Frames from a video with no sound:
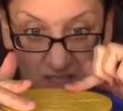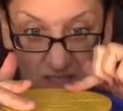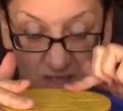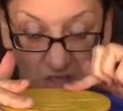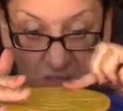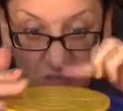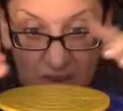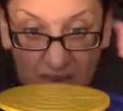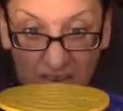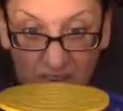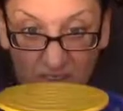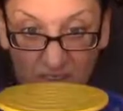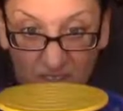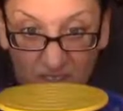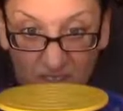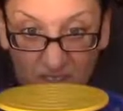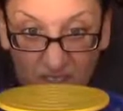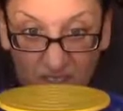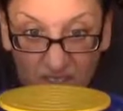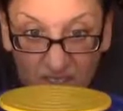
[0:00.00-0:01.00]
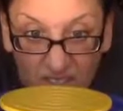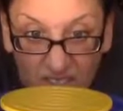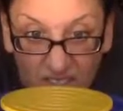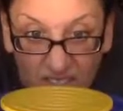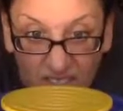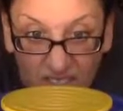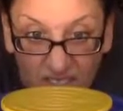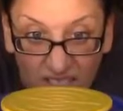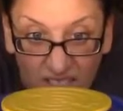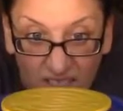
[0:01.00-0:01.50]
manner
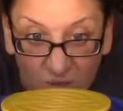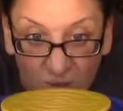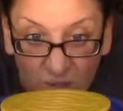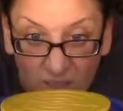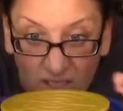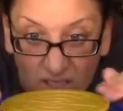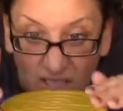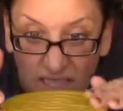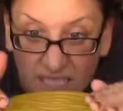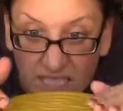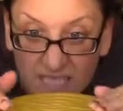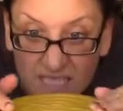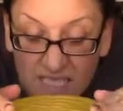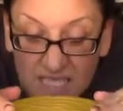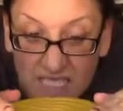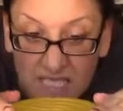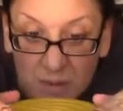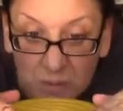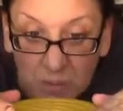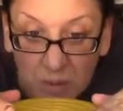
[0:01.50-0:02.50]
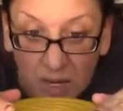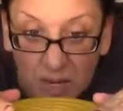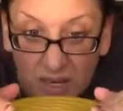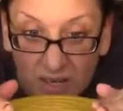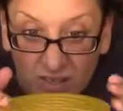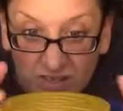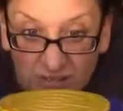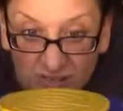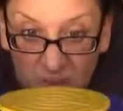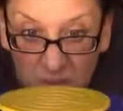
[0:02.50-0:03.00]
in order to get a decent
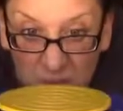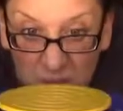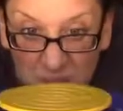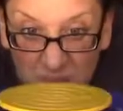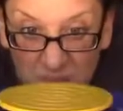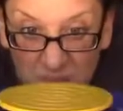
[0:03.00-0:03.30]
pot from it.